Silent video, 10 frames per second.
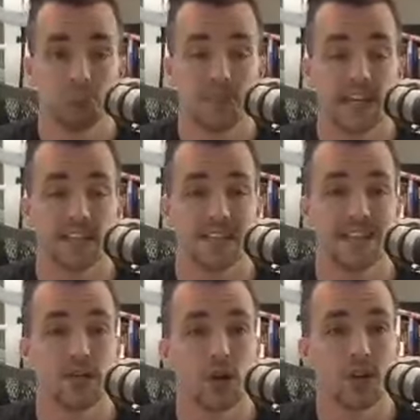He had
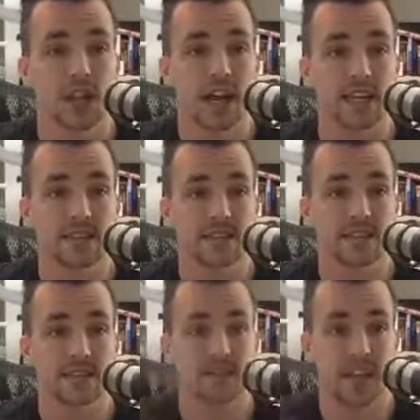0
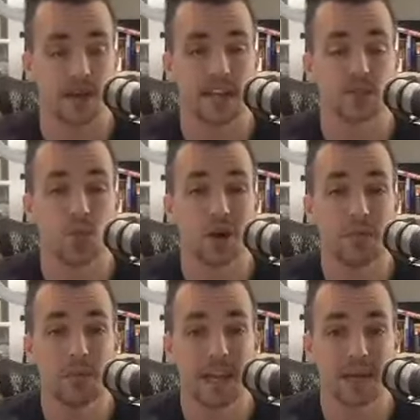clients. Now he has
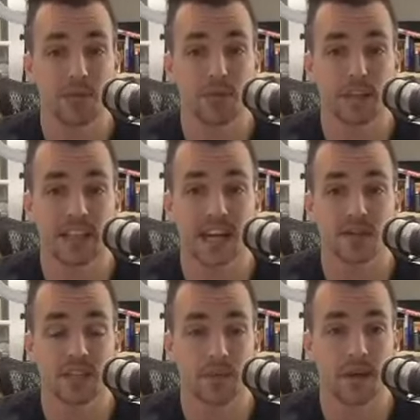one paying him
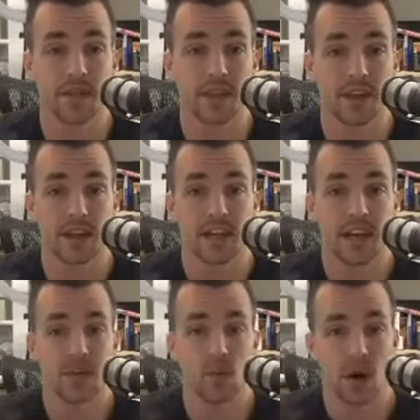$3,000 a month.
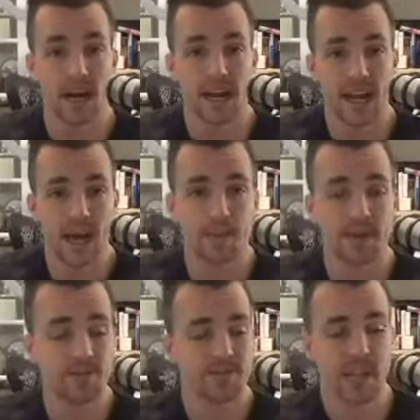And why did it
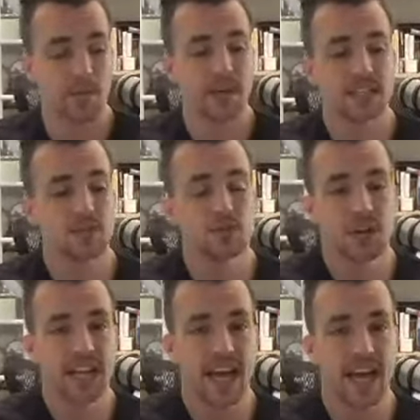happen? Not because he was
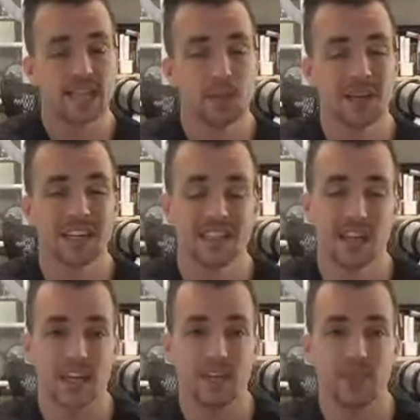running ads, but because
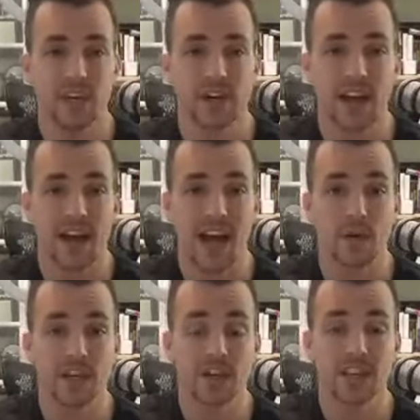he figured out how
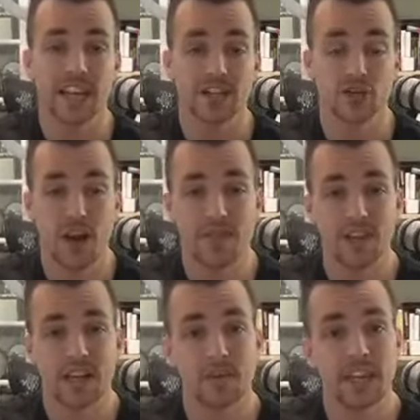he could get
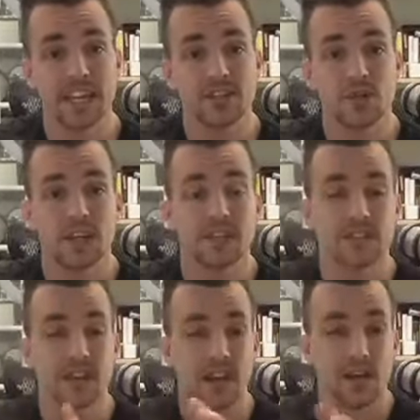traffic coming into
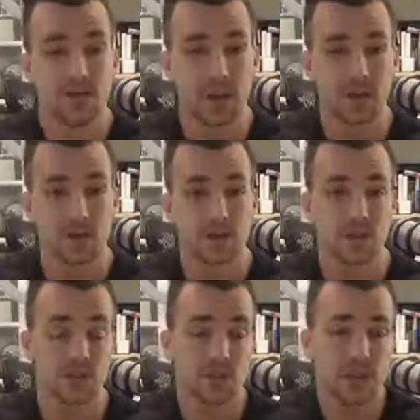his funnel,
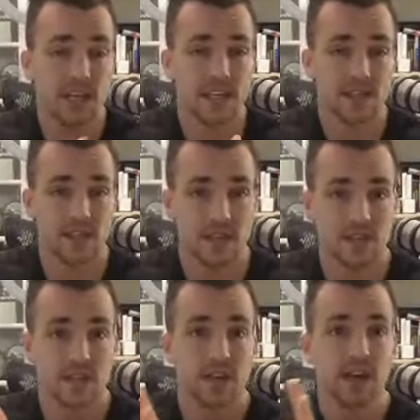so to speak,
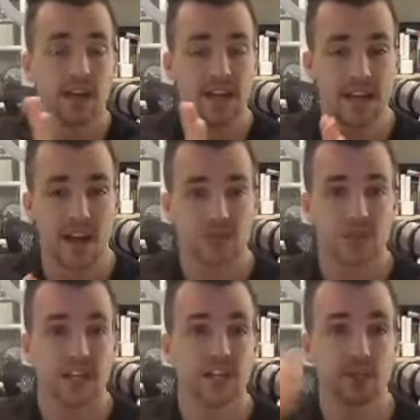his
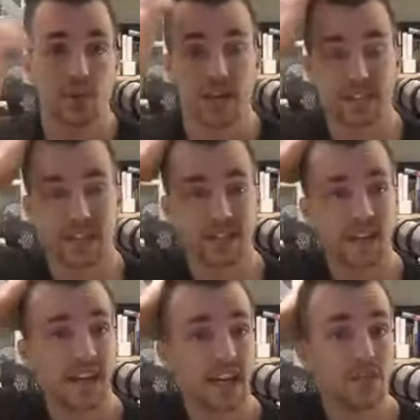indoctrination process.
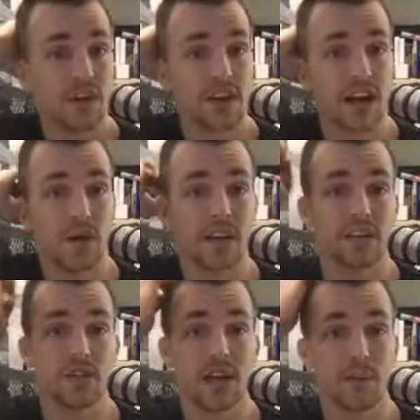He figured out how he
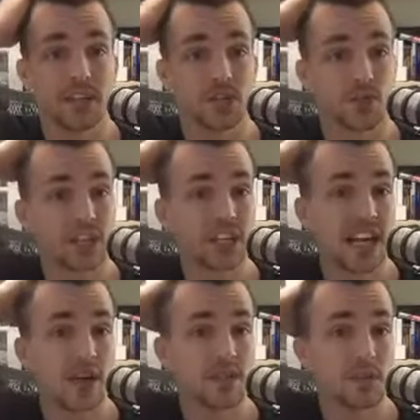could do that by just reaching
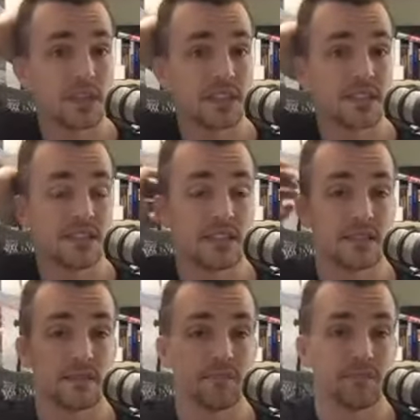out to businesses.
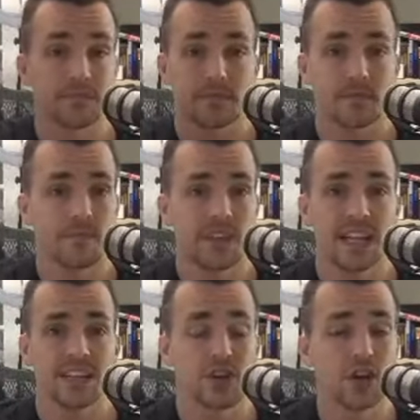
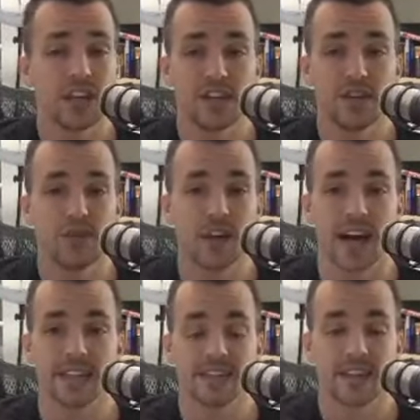That's all you need to do,
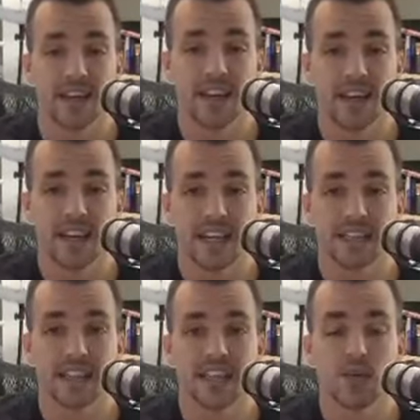guys.
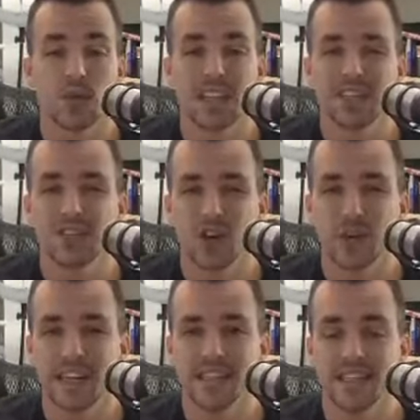It's literally so
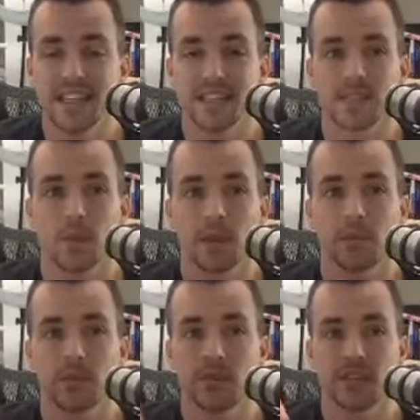easy that some
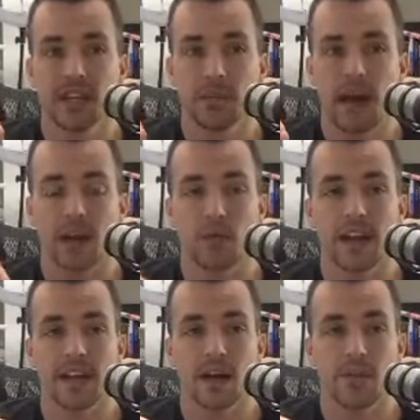people are sitting back
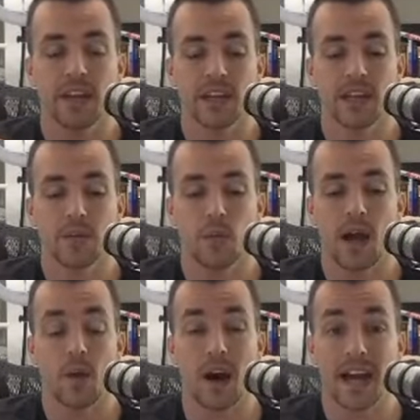right now thinking,
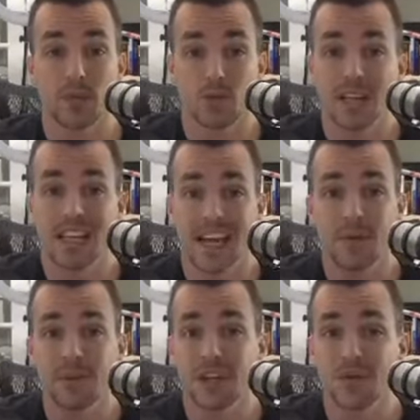wow, I really
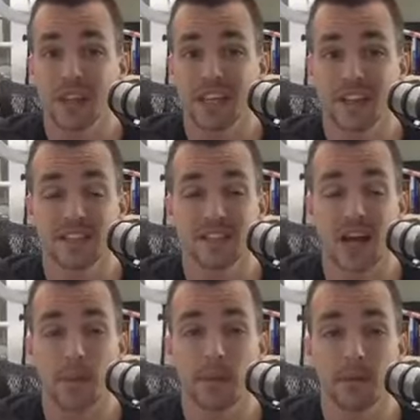am the only thing that's
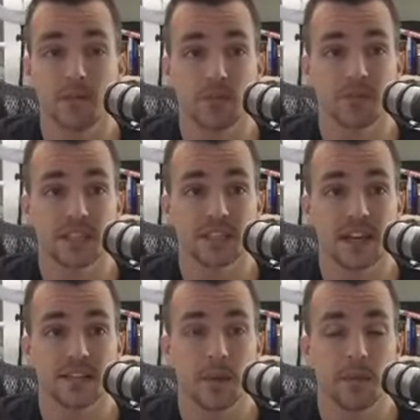stopping me from
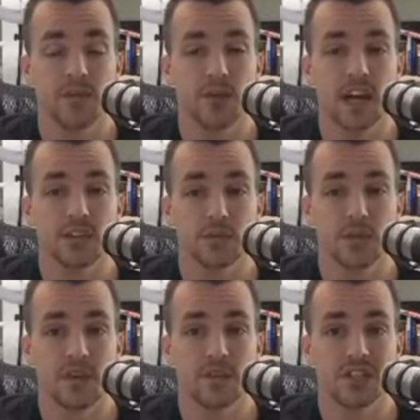success. How many of you guys, do me
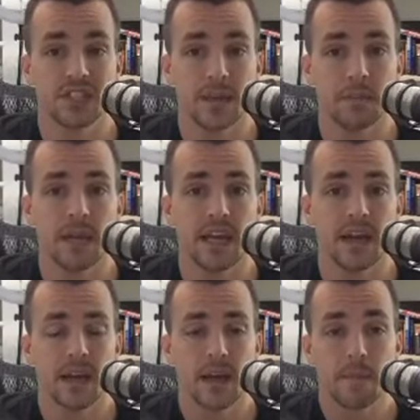a favor and just say me
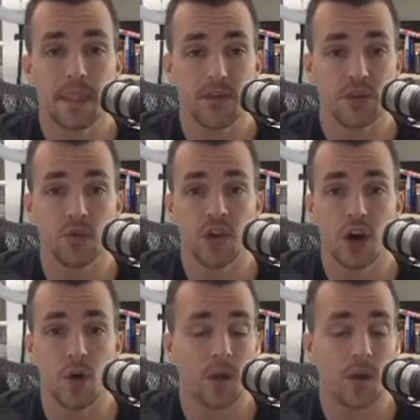if you know?